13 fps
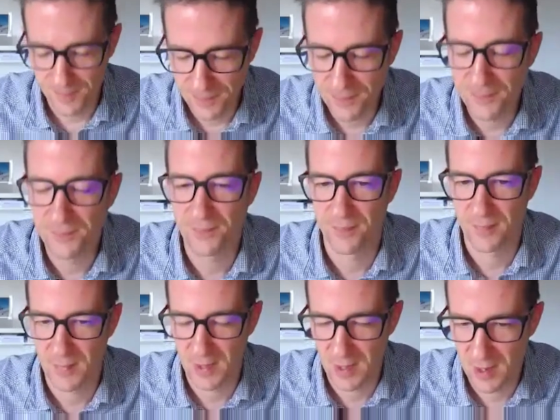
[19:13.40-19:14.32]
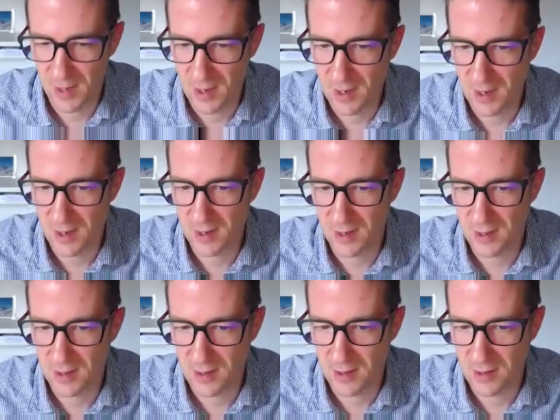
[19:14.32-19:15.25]
if they've got the multiple touch points
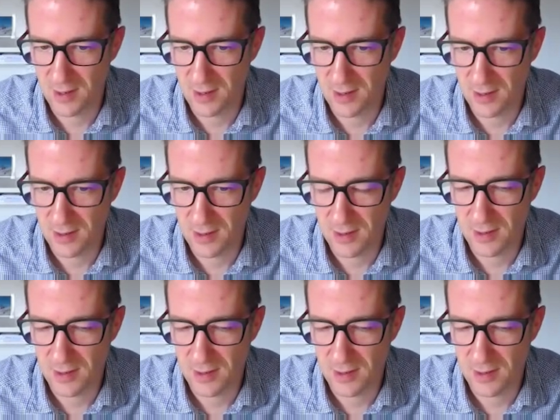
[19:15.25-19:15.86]
with the deck, and they've got